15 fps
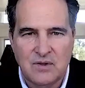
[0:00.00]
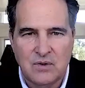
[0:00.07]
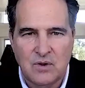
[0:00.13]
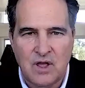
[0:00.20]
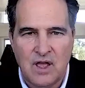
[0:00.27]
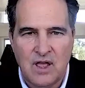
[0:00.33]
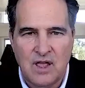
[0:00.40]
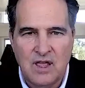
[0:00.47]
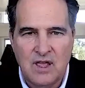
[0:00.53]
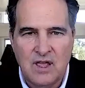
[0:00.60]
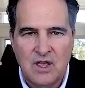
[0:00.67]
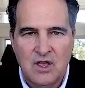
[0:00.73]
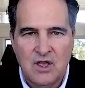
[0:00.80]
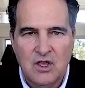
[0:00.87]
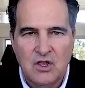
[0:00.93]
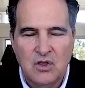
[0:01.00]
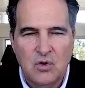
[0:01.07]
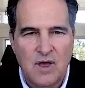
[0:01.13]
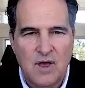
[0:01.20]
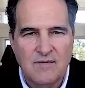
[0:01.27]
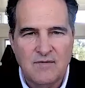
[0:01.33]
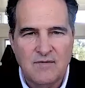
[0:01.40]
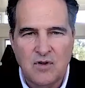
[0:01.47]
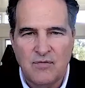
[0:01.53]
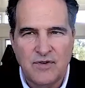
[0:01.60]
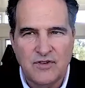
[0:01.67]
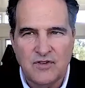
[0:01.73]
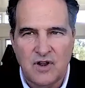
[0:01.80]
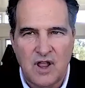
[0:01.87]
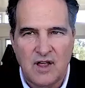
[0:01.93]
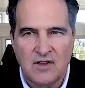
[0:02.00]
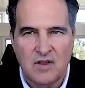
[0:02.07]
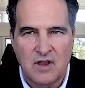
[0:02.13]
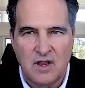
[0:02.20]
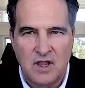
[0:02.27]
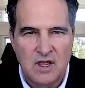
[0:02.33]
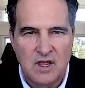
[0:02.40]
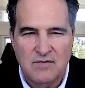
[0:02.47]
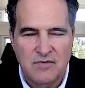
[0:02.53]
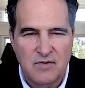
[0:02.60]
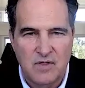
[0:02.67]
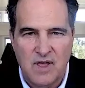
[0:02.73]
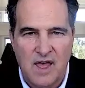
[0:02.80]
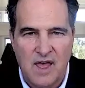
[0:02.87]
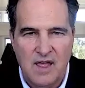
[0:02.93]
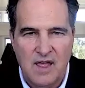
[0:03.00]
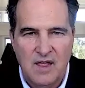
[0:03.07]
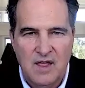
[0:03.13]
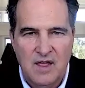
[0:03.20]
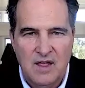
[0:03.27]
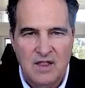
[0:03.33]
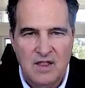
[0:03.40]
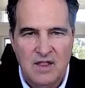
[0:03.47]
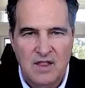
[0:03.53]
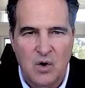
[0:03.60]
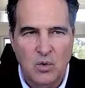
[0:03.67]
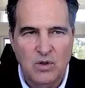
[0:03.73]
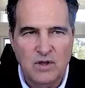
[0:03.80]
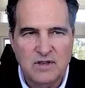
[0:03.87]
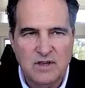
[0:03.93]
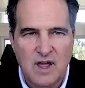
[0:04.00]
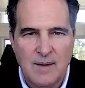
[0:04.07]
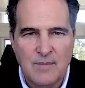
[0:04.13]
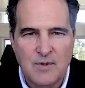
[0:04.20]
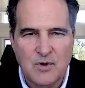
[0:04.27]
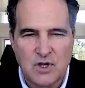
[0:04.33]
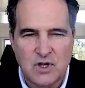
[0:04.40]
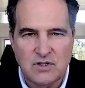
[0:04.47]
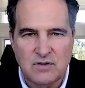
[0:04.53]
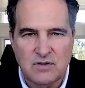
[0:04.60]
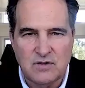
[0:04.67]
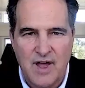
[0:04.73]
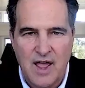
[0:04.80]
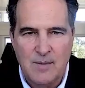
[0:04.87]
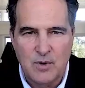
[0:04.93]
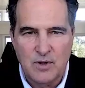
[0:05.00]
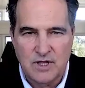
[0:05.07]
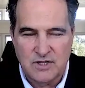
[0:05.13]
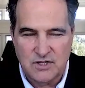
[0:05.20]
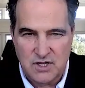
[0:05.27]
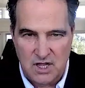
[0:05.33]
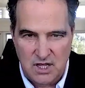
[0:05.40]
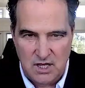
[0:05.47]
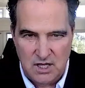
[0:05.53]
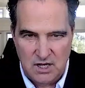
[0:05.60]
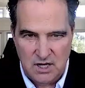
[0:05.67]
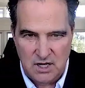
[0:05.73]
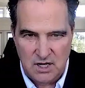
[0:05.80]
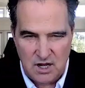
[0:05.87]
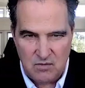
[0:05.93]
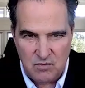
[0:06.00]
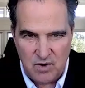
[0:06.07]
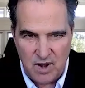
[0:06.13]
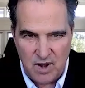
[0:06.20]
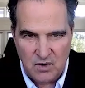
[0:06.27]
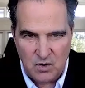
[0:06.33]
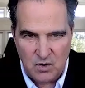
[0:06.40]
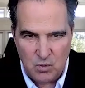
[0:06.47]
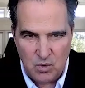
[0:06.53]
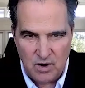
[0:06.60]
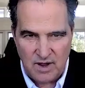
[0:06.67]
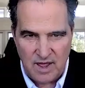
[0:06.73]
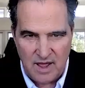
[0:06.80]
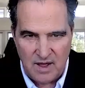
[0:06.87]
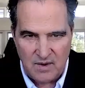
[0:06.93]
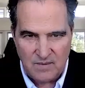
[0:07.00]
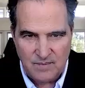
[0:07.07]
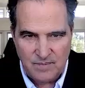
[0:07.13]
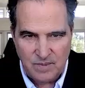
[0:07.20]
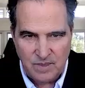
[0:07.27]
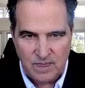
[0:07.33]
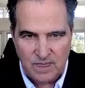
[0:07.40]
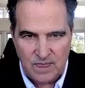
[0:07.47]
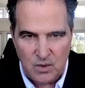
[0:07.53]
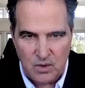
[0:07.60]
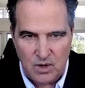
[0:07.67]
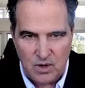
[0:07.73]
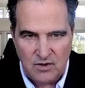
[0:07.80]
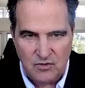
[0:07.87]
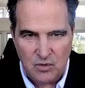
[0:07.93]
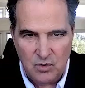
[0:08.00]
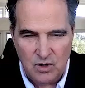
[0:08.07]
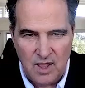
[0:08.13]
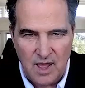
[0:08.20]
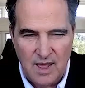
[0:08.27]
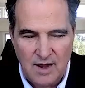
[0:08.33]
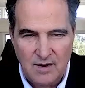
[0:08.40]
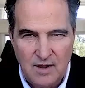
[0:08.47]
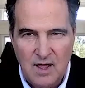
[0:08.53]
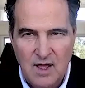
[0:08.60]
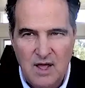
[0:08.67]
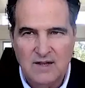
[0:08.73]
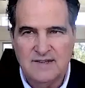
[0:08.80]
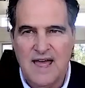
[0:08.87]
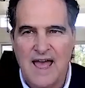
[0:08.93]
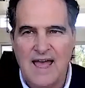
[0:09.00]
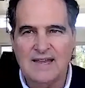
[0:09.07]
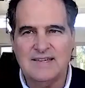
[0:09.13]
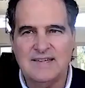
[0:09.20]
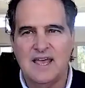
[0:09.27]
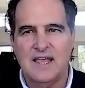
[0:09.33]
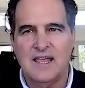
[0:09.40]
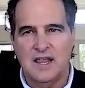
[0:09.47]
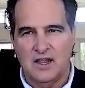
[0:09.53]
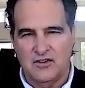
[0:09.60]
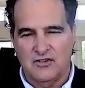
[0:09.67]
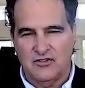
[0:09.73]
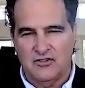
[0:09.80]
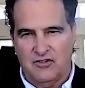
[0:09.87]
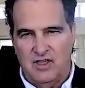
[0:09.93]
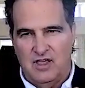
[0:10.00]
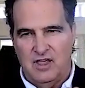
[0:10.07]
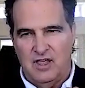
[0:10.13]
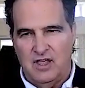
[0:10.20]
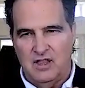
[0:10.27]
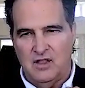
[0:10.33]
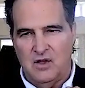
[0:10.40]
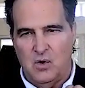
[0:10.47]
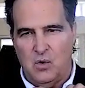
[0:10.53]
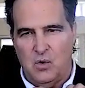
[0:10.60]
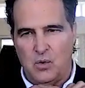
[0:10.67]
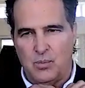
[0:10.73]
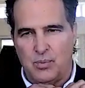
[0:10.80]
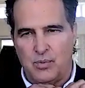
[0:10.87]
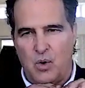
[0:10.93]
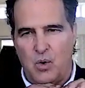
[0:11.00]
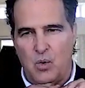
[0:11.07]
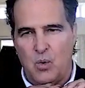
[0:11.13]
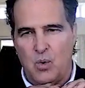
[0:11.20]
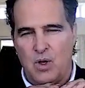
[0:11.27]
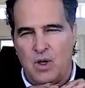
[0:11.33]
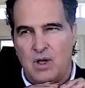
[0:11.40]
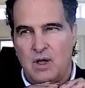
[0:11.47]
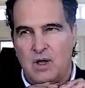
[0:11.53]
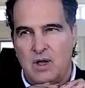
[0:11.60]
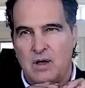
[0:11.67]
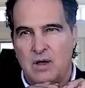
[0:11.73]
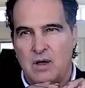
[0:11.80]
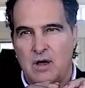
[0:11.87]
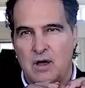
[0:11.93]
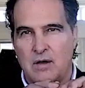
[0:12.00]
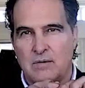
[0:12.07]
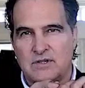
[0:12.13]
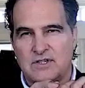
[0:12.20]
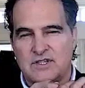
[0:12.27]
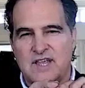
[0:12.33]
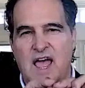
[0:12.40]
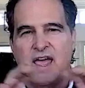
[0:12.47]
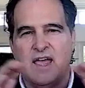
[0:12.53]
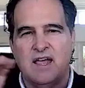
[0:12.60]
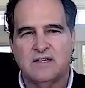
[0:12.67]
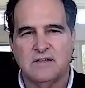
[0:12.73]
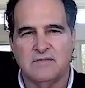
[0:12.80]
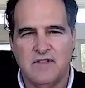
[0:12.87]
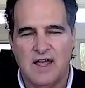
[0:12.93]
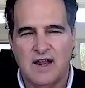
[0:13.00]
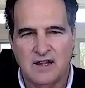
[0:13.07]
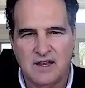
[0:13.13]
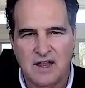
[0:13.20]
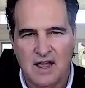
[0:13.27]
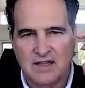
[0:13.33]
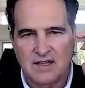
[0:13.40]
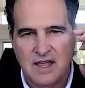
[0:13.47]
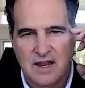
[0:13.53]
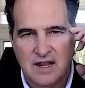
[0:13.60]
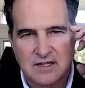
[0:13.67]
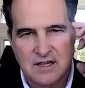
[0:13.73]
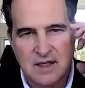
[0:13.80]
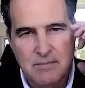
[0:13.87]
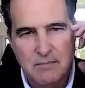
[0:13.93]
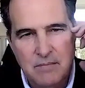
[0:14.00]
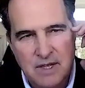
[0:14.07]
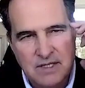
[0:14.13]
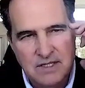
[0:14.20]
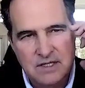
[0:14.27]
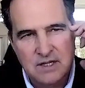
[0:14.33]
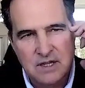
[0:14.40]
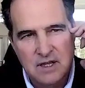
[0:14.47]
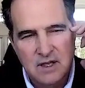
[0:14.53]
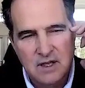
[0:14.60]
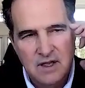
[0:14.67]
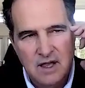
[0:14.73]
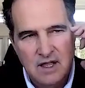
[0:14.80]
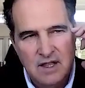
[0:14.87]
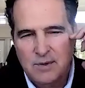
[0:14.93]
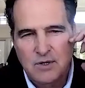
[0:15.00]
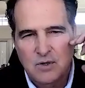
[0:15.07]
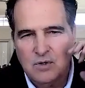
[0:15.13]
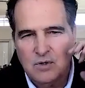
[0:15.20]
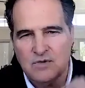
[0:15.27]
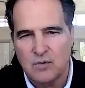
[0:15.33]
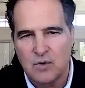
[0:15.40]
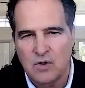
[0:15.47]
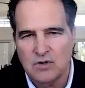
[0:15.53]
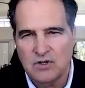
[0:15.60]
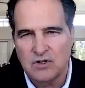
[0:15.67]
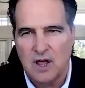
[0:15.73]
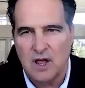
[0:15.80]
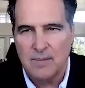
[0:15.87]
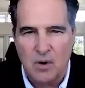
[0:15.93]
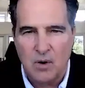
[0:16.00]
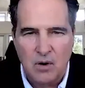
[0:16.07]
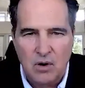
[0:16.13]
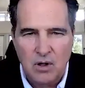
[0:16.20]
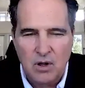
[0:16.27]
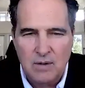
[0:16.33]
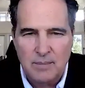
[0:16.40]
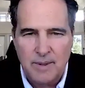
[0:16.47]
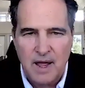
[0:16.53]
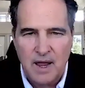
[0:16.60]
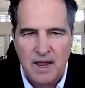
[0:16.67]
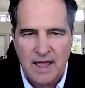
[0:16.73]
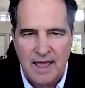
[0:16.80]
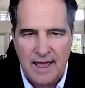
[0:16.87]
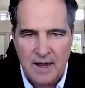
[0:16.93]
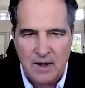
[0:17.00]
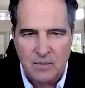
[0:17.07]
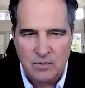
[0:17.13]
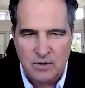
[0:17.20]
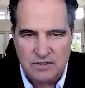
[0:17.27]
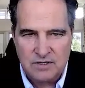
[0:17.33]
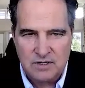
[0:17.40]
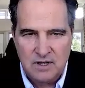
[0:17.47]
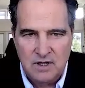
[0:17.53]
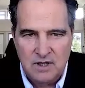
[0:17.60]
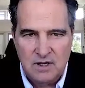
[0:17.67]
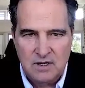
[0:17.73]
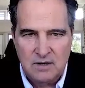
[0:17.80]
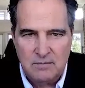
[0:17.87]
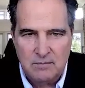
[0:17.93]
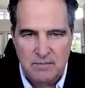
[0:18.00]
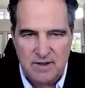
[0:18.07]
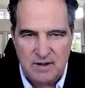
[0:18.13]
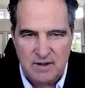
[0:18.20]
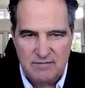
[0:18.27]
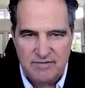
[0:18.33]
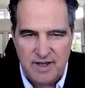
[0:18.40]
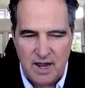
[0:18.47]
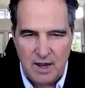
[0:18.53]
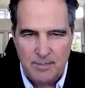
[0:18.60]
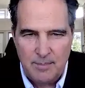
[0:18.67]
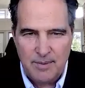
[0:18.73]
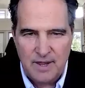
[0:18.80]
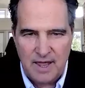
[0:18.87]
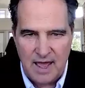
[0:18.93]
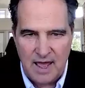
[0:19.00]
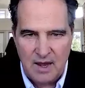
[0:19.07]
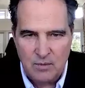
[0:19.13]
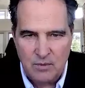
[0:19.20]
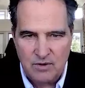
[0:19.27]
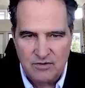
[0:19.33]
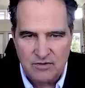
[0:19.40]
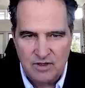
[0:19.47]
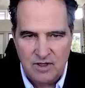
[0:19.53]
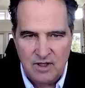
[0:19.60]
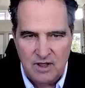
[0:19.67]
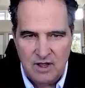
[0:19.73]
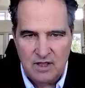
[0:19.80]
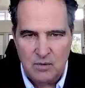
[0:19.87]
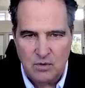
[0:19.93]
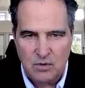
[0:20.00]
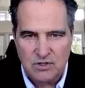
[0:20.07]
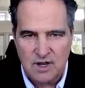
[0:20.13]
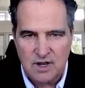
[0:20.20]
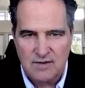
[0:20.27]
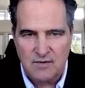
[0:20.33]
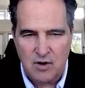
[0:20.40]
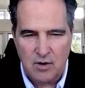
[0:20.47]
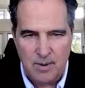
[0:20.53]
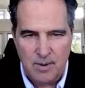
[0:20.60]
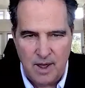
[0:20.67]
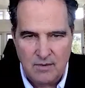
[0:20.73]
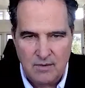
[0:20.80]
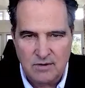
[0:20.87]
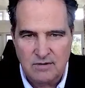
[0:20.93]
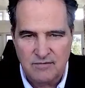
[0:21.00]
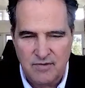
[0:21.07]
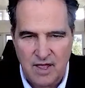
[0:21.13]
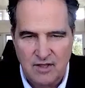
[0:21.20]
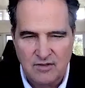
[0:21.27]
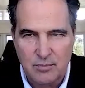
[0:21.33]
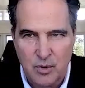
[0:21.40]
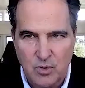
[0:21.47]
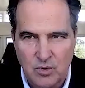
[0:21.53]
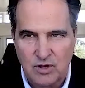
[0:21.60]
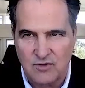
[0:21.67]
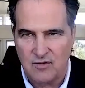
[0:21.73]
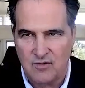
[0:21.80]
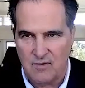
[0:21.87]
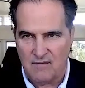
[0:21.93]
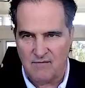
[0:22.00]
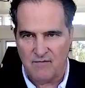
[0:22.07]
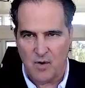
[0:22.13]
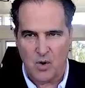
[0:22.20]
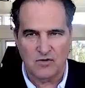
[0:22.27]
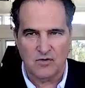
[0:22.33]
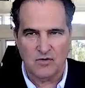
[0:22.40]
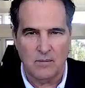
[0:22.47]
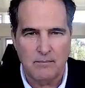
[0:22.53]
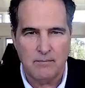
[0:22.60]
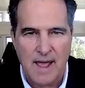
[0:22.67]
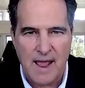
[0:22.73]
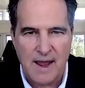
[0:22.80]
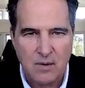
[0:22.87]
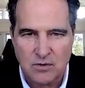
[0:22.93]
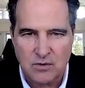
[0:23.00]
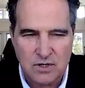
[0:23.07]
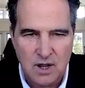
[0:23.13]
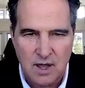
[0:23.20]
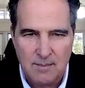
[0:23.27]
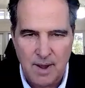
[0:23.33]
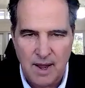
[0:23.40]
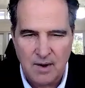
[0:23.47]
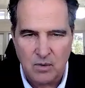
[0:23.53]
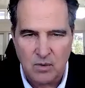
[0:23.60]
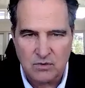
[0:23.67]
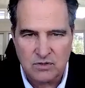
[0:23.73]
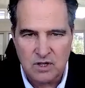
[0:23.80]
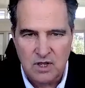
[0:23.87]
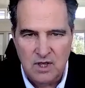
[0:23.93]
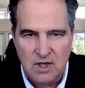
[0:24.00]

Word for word: Okay. You have no physiologic need for that. And the only time they're justifiable is in and around a workout. Okay. So a lot of dietetics, the whole, whole uh, science of diet, dietetics, they miss, and they've been doing this for a long time. They're all about calories the developing calories. And they want you to have carbohydrates and fats and proteins and, and focus on macros and not micros.